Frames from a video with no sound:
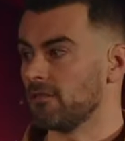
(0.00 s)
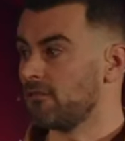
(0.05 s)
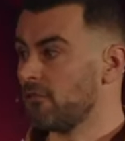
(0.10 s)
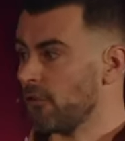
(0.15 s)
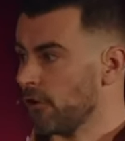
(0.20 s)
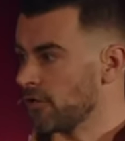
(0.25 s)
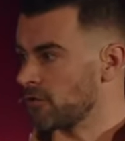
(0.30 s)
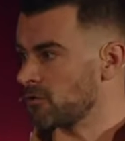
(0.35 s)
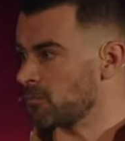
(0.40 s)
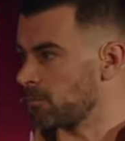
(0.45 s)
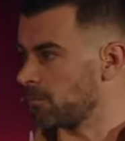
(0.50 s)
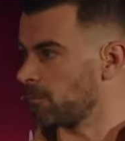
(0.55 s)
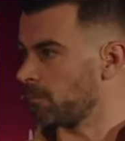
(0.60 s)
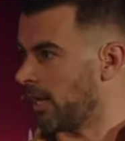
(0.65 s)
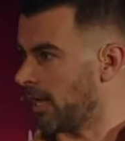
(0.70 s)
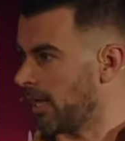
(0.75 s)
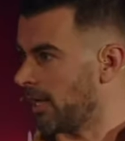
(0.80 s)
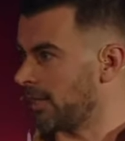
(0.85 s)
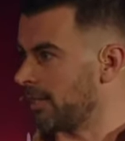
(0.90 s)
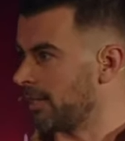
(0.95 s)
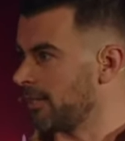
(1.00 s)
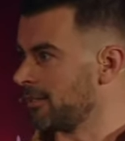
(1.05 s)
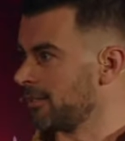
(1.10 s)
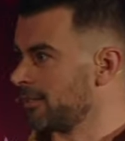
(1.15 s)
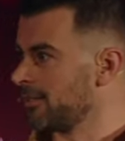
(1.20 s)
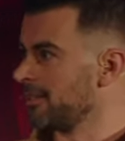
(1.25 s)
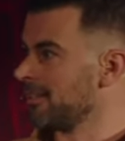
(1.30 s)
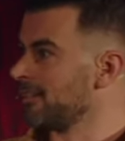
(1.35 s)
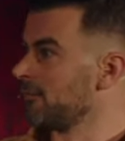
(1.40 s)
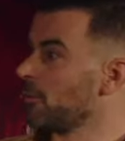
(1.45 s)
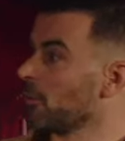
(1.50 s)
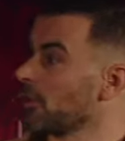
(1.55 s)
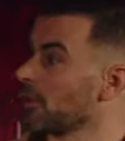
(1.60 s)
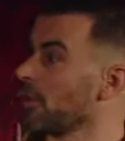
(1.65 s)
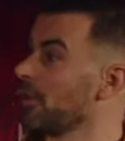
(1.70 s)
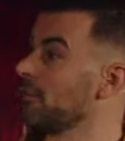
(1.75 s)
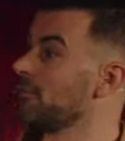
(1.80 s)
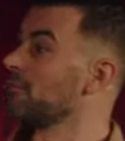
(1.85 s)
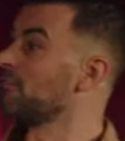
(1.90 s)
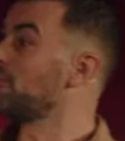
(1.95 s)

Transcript: First Party. If we want to go even